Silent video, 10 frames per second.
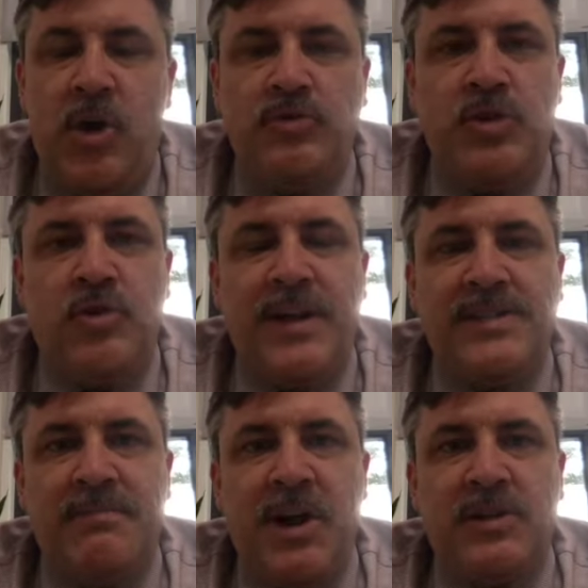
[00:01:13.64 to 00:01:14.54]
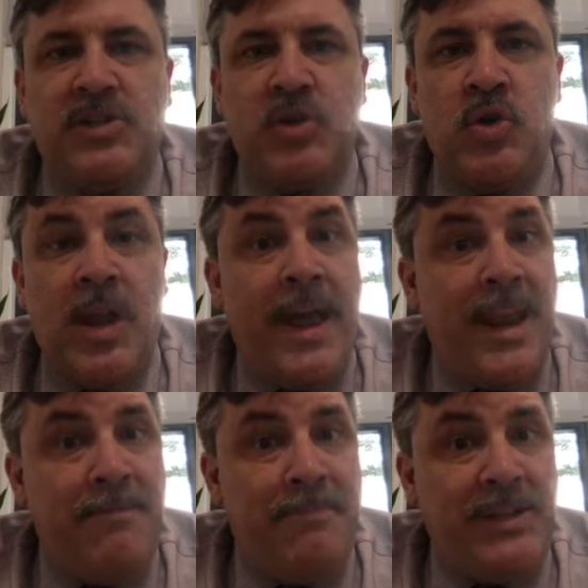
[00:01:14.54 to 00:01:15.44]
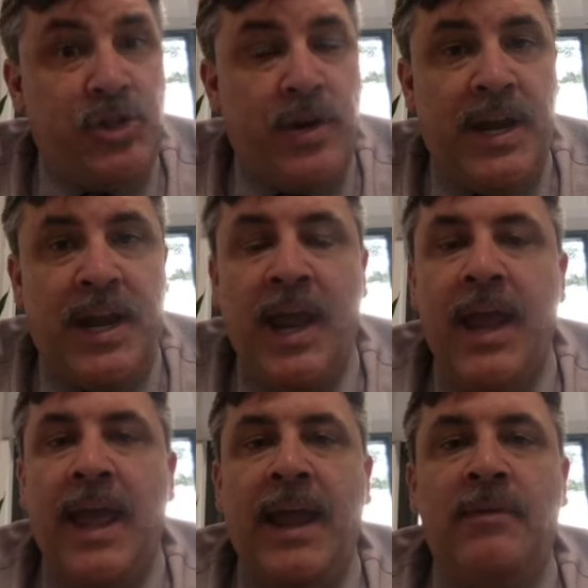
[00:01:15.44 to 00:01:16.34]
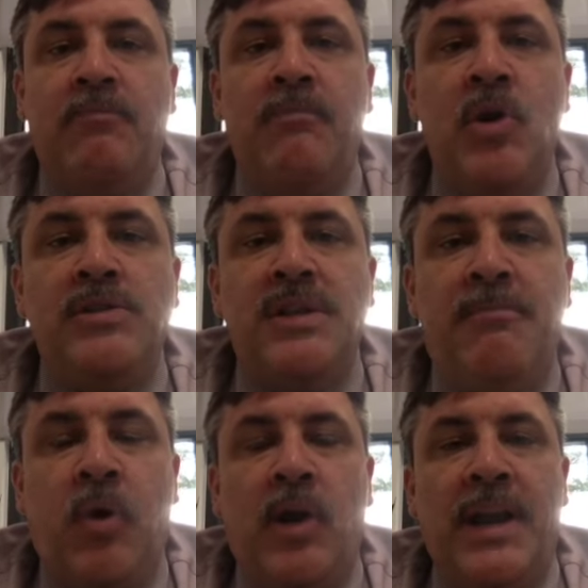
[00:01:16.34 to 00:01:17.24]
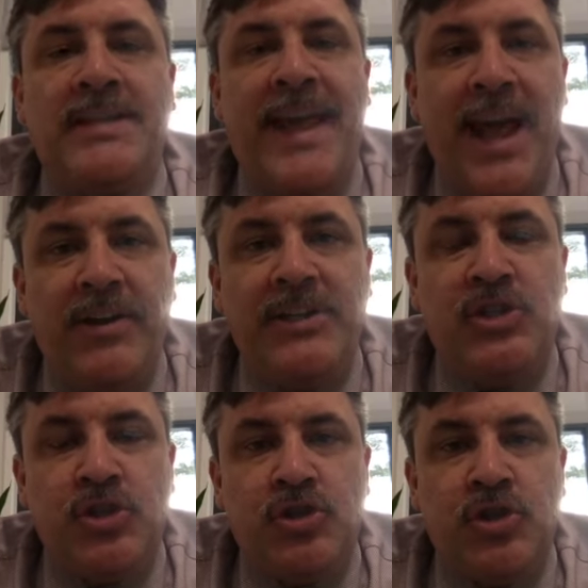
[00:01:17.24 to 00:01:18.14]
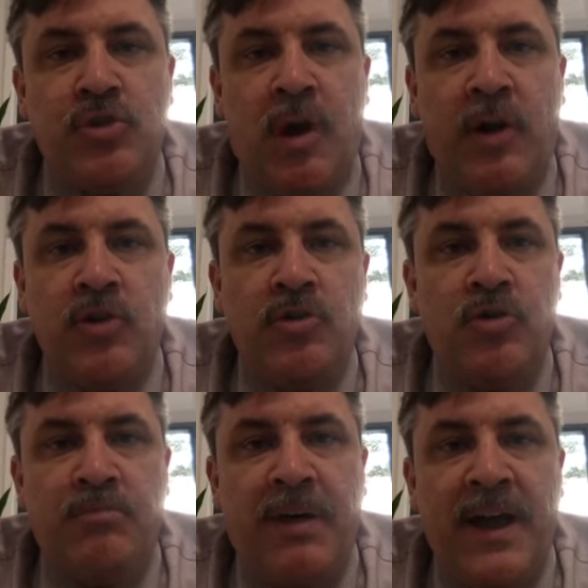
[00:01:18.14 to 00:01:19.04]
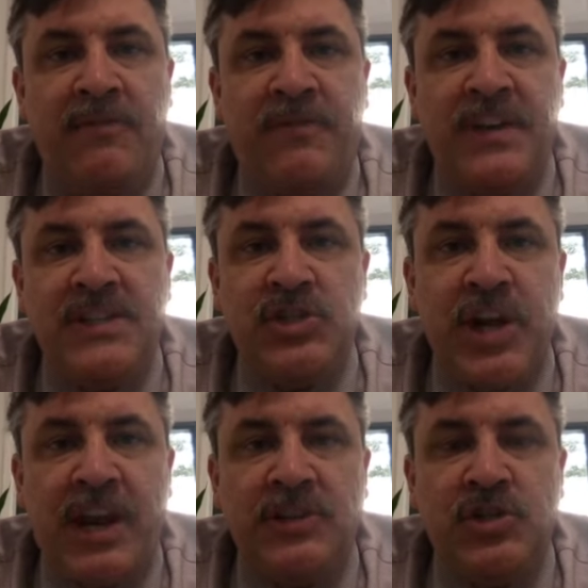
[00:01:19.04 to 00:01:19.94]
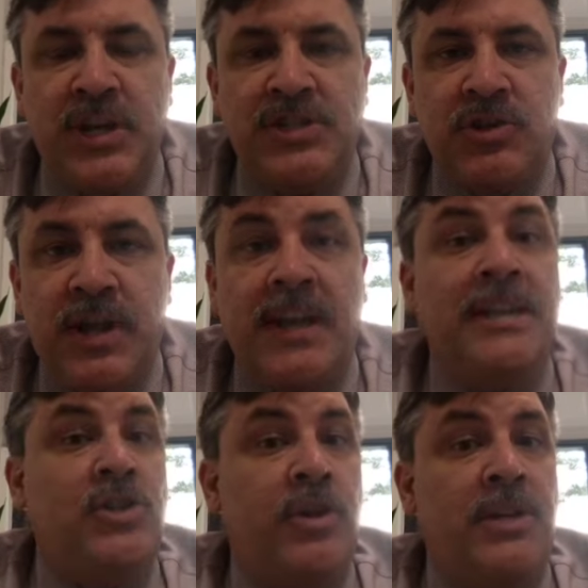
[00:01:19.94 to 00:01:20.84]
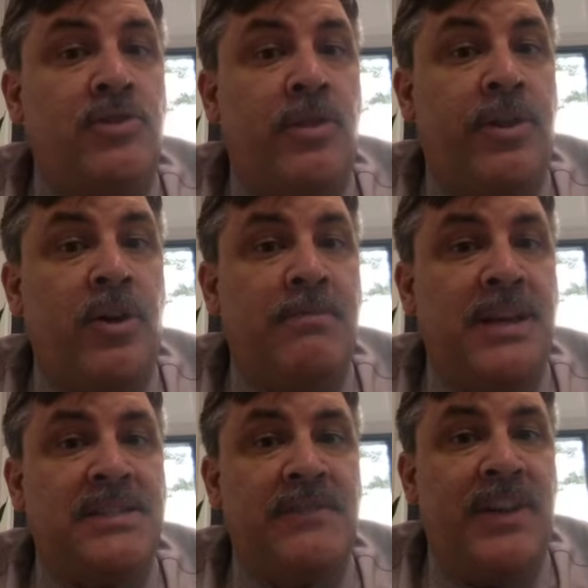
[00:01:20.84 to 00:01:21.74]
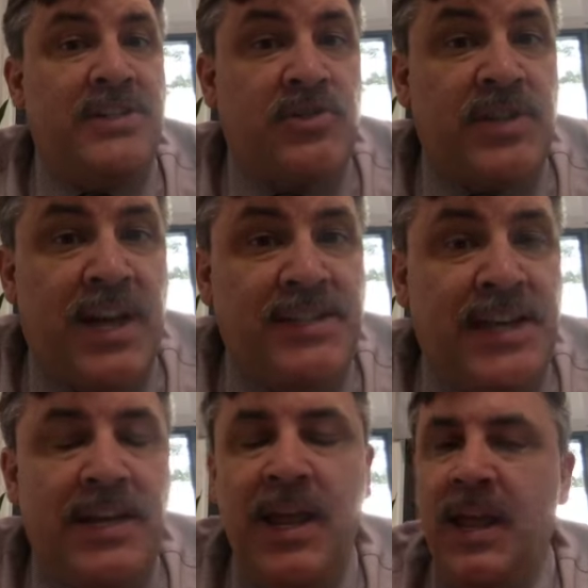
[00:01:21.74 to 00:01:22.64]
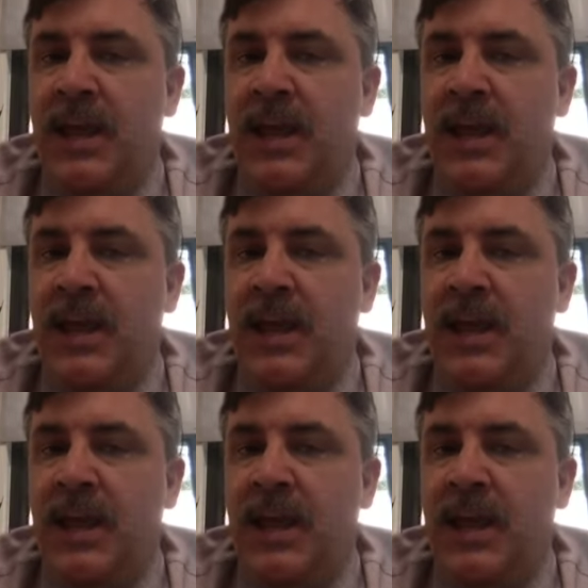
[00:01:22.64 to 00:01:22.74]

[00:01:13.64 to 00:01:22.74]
Dunecrest American School Elementary. And most importantly, is how did you do on your Dubai Fitness Challenge yesterday? Did you get your 30 minutes of exercise in?